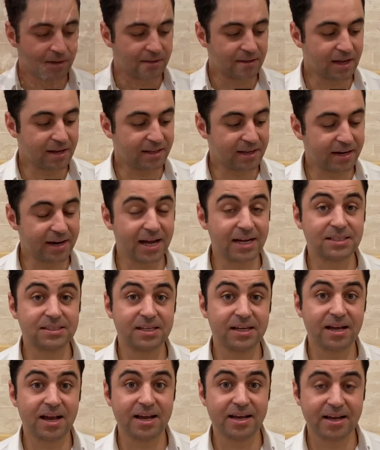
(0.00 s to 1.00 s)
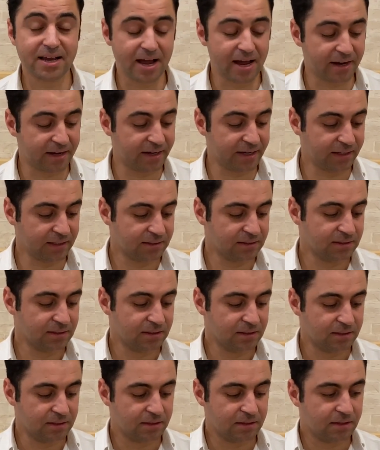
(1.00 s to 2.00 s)
Then the next thing I carry
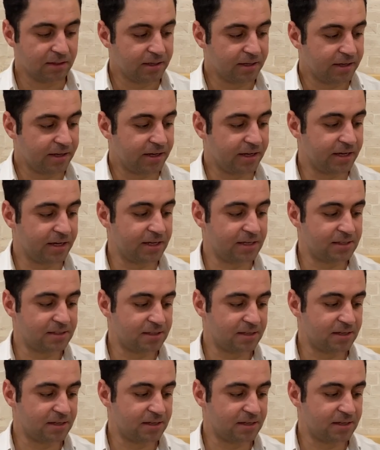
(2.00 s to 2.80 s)
is